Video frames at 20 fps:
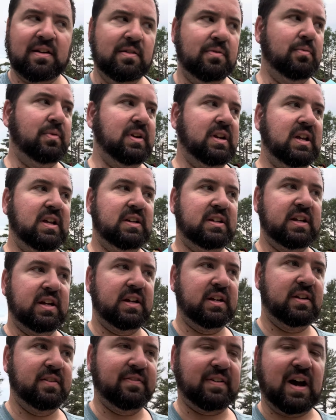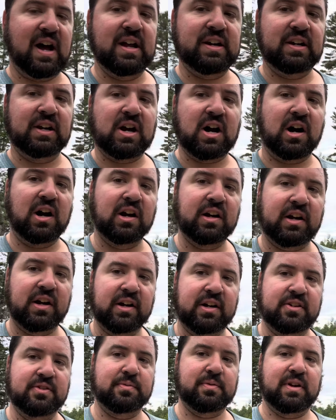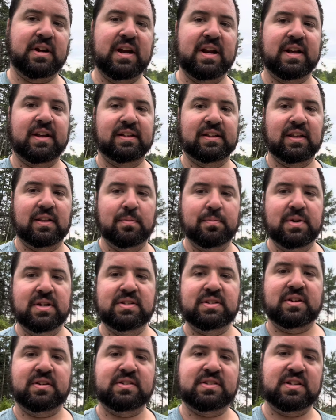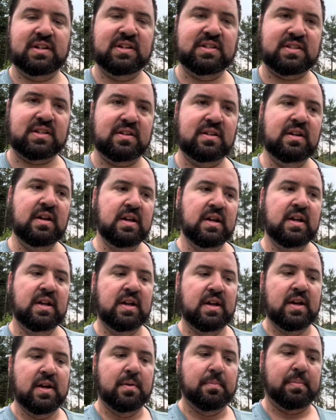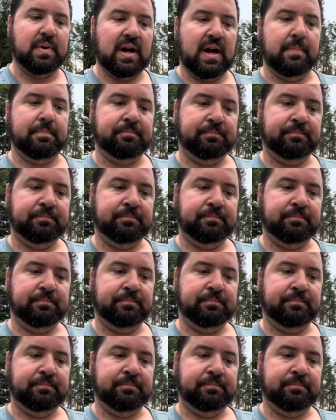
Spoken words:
We need to divide and conquer because we're getting to the busier season, but